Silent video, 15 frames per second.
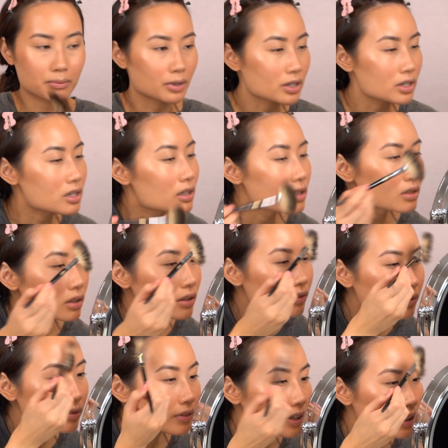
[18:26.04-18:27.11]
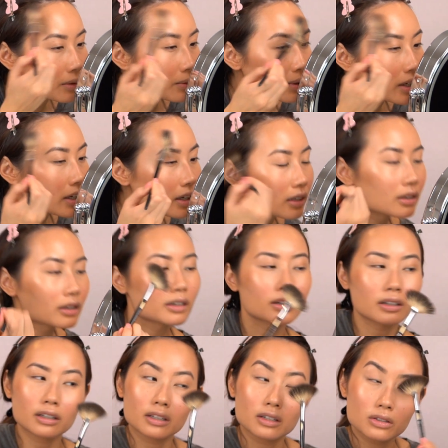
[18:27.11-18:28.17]
brush to sort of flick away like
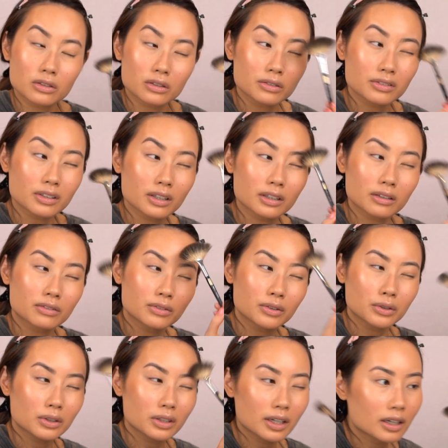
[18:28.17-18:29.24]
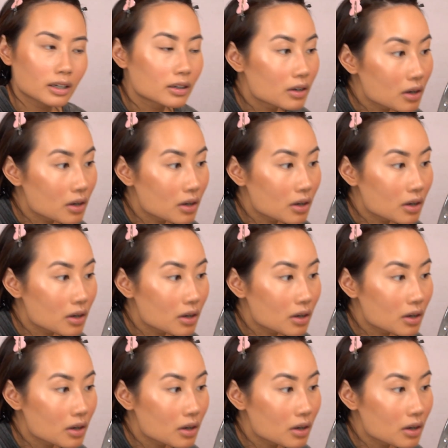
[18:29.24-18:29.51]
any sort of like fallout.